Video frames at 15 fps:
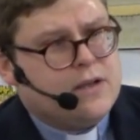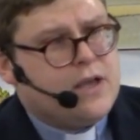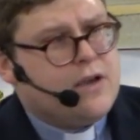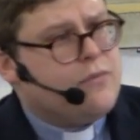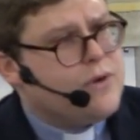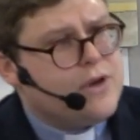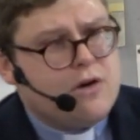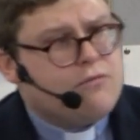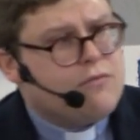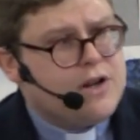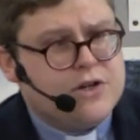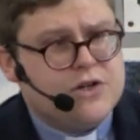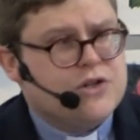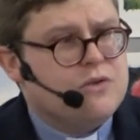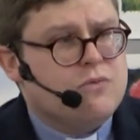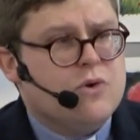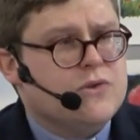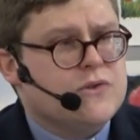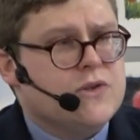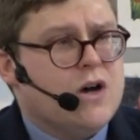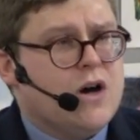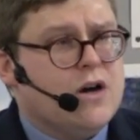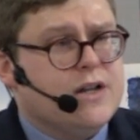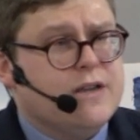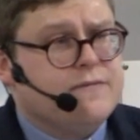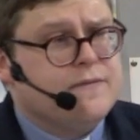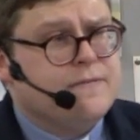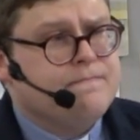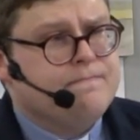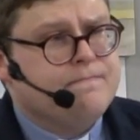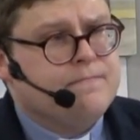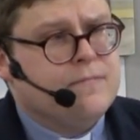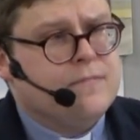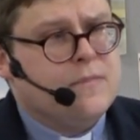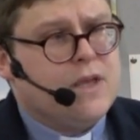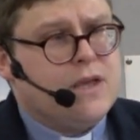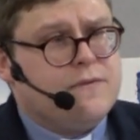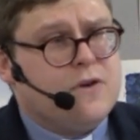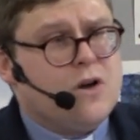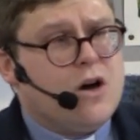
If we are rich towards God, if